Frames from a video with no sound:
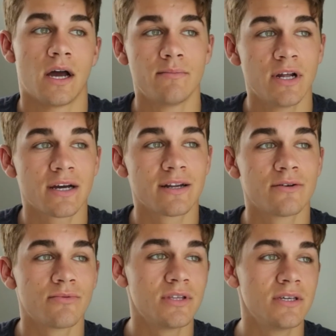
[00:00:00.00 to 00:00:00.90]
I'm not
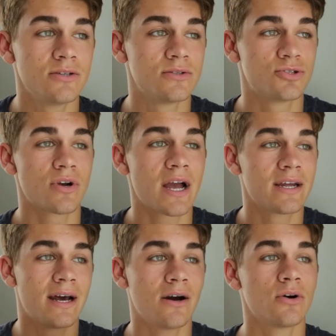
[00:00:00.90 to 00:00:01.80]
gonna really
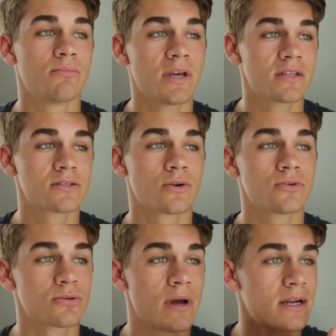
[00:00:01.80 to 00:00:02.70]
drag it out and make this
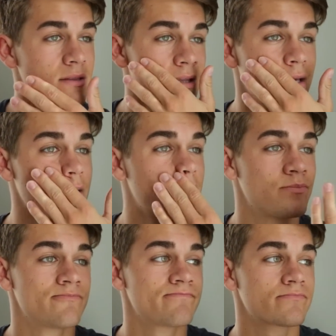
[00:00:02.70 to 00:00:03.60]
whole dramatic thing.
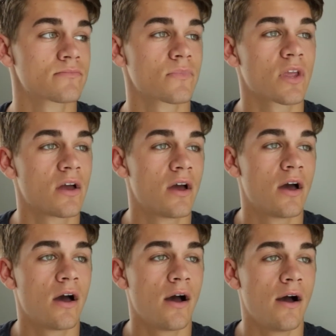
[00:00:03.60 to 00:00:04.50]

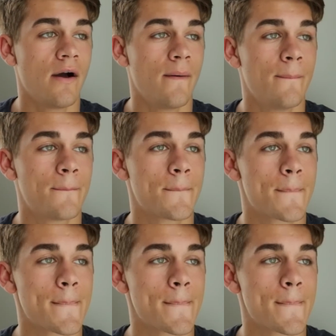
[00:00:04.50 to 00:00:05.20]
Um,